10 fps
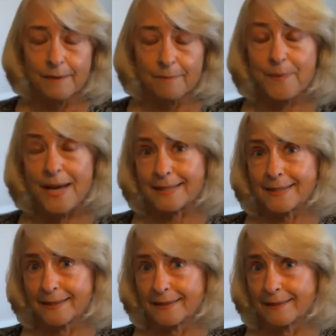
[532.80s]

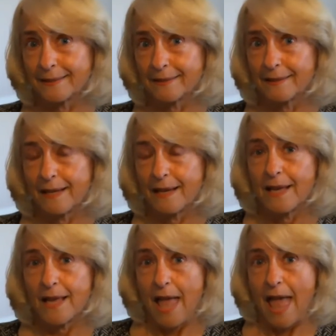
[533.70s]
But
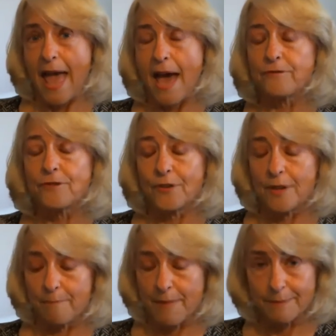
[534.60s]
after
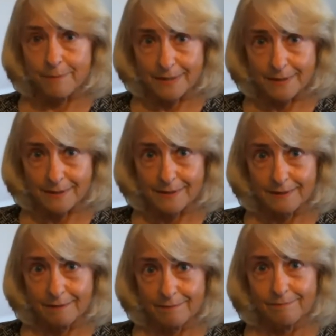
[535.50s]
the
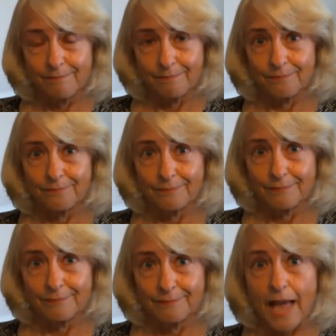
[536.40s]
amendments,
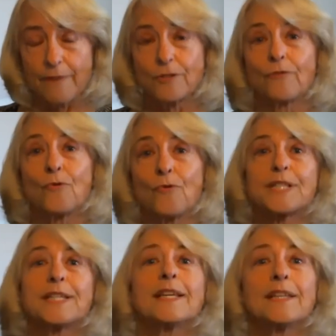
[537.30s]
after
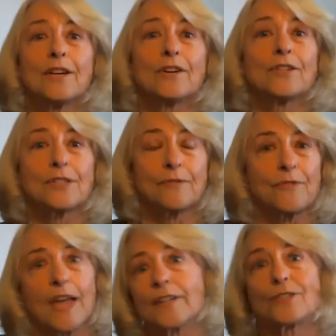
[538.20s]
fourteen years of
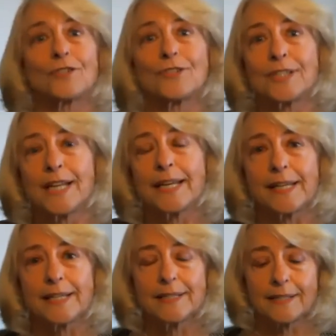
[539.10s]
extra
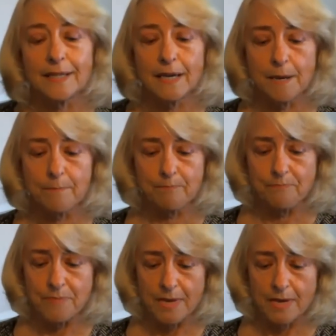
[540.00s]
studies, um,
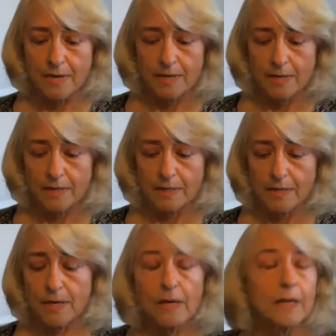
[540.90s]

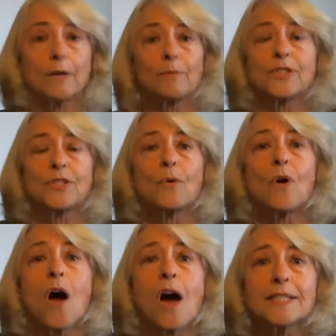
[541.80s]
it was so
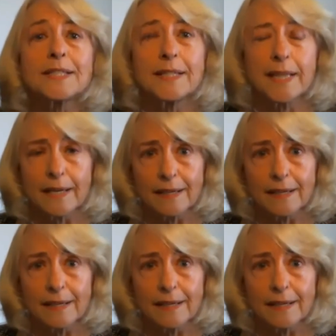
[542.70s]
costly